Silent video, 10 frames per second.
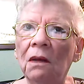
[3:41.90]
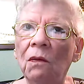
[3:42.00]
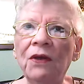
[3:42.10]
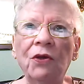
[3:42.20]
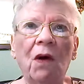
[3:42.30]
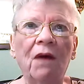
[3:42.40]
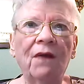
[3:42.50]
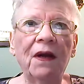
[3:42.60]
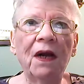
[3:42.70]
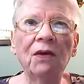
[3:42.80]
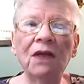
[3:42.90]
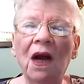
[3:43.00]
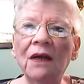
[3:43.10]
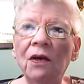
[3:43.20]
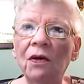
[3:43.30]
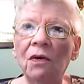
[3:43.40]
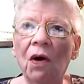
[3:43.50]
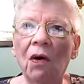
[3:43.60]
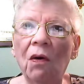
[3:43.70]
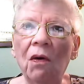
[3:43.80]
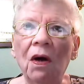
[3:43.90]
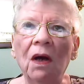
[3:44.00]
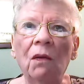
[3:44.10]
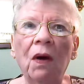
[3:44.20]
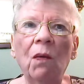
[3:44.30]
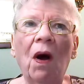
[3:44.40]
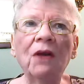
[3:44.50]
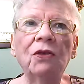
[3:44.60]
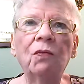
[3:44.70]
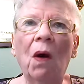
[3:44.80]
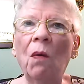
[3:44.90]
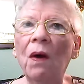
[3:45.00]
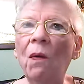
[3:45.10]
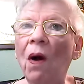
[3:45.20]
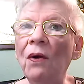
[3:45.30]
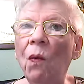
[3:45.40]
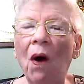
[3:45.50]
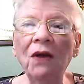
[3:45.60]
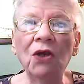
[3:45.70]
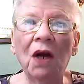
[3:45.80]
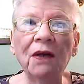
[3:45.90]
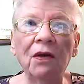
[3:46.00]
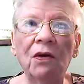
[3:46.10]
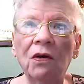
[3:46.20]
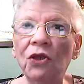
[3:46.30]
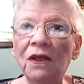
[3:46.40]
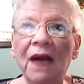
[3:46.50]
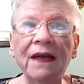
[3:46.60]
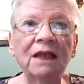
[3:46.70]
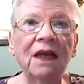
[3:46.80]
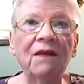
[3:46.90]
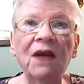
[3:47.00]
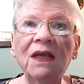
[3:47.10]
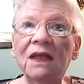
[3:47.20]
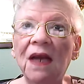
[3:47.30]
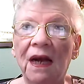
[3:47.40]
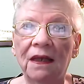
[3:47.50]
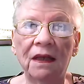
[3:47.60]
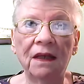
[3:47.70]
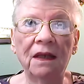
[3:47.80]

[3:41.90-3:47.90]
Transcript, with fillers: We do our videos on Google. We watch what we want to watch on Google, just like a TV set.